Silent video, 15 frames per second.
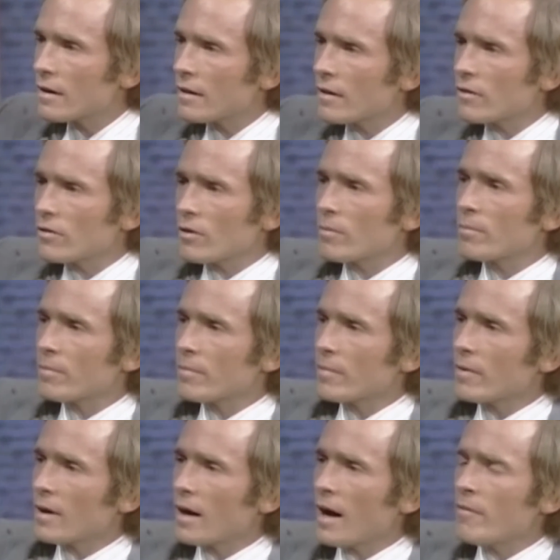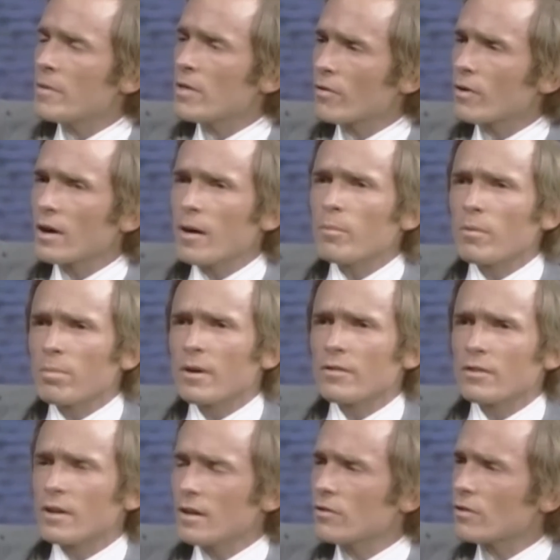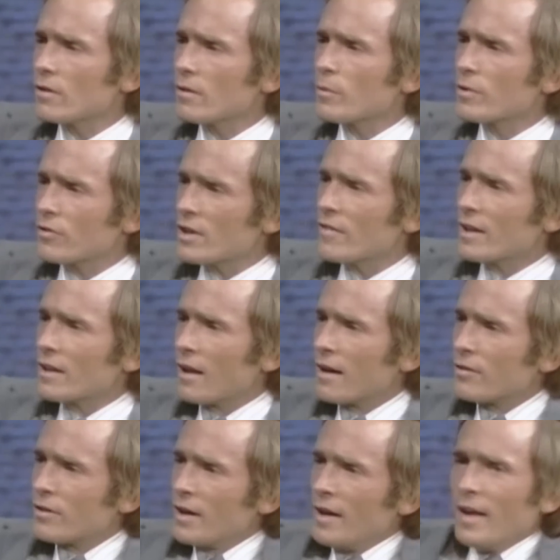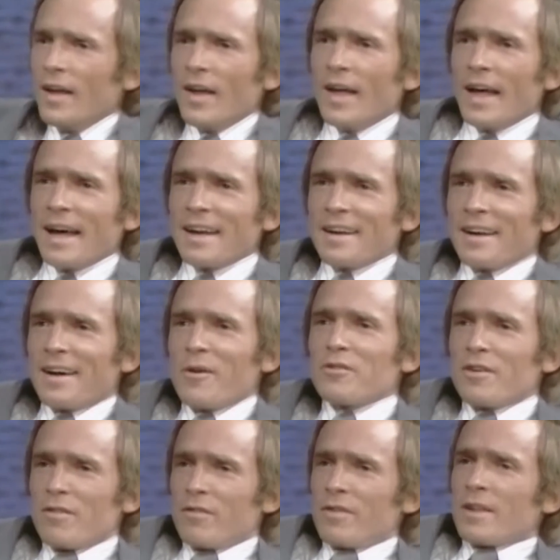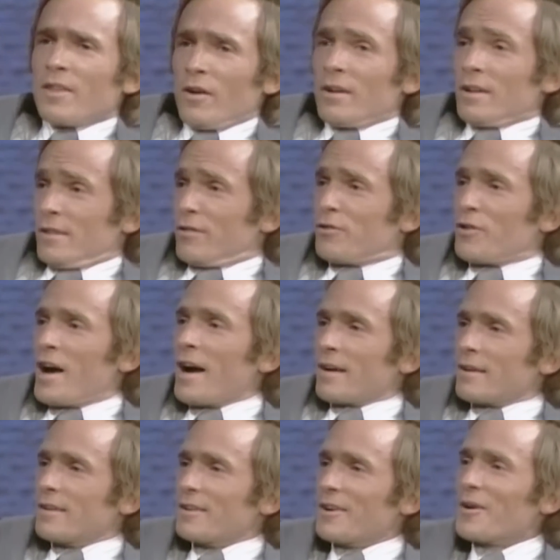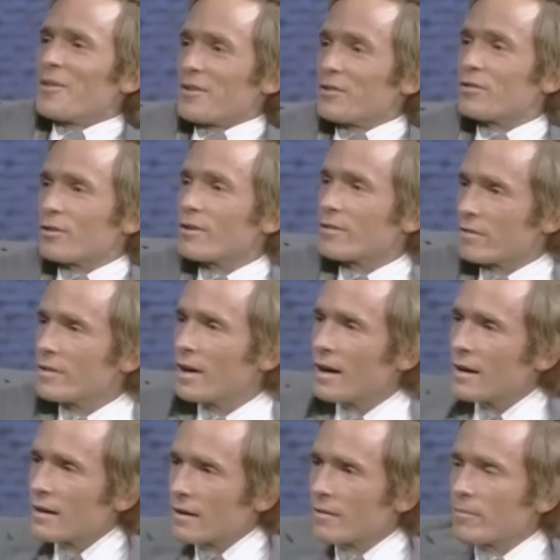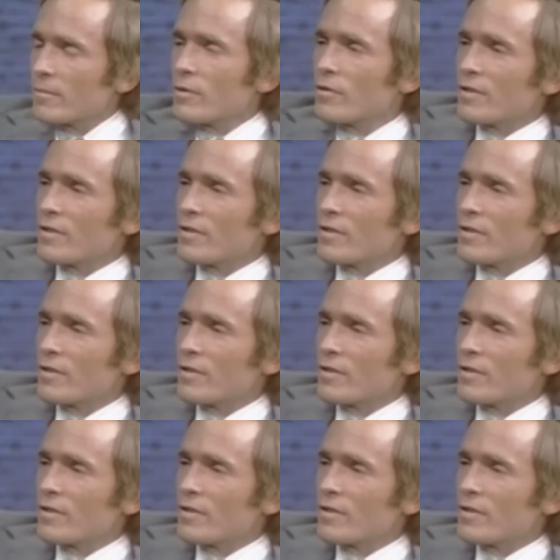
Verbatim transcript: They're so. Uh, I've been through a couple presidential receiving lines and I always have the feeling they're a little distracted, you know, they're just sort of nodding and moving.